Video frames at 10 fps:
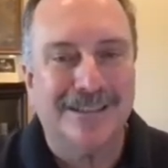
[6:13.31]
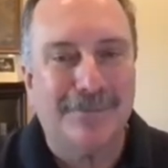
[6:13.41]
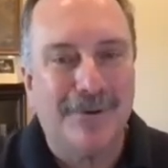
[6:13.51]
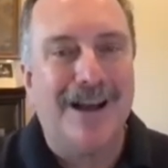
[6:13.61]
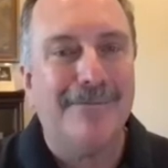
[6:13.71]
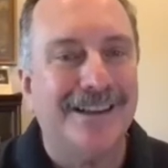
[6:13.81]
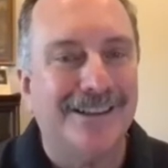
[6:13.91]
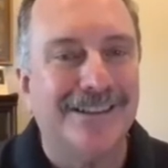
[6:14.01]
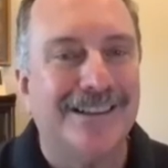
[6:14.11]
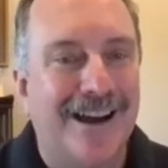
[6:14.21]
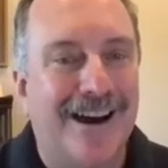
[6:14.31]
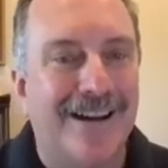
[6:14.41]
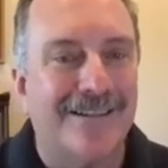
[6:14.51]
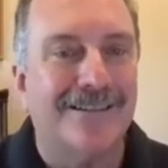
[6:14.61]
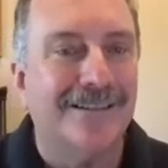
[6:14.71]
You probably could have
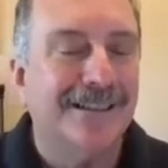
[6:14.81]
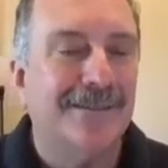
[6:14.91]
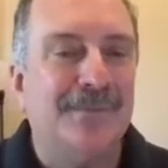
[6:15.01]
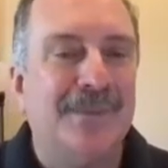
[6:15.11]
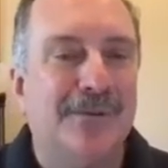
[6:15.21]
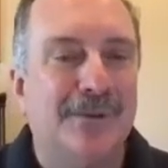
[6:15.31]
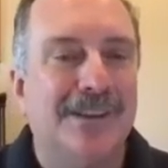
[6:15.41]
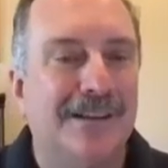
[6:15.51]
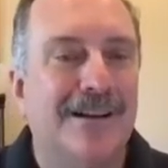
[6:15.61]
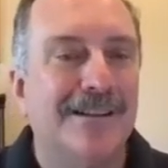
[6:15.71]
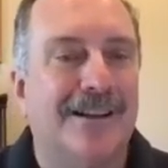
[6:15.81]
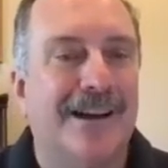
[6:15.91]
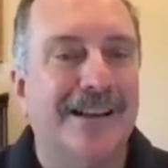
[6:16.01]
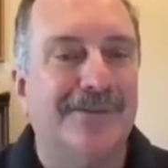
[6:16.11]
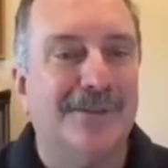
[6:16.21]
got her with the
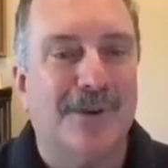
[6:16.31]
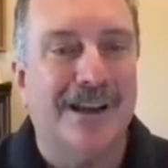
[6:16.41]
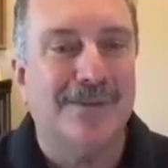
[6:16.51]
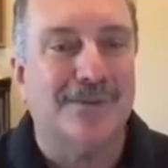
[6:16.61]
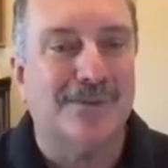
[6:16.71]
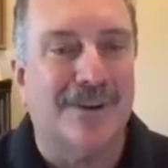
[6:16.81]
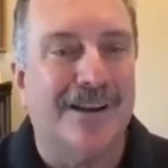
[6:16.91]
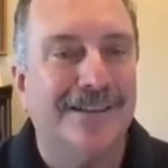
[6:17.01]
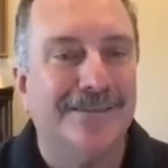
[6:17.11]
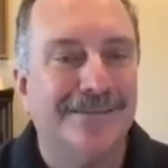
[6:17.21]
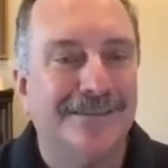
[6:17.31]
online if the price was right,